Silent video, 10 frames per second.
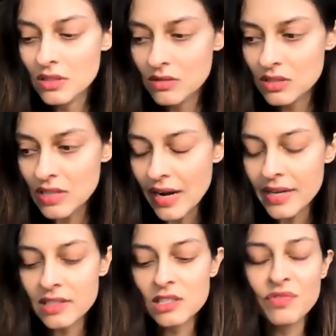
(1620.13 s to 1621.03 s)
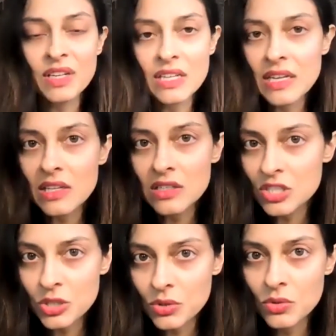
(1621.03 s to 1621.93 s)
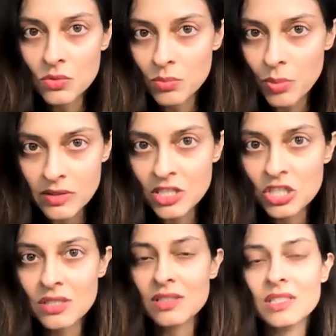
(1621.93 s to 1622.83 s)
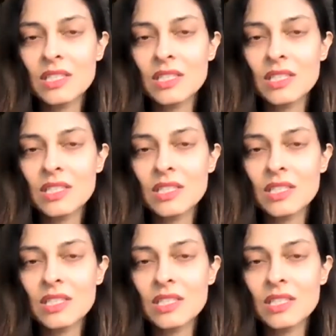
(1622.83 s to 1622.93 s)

science feeding into politicians,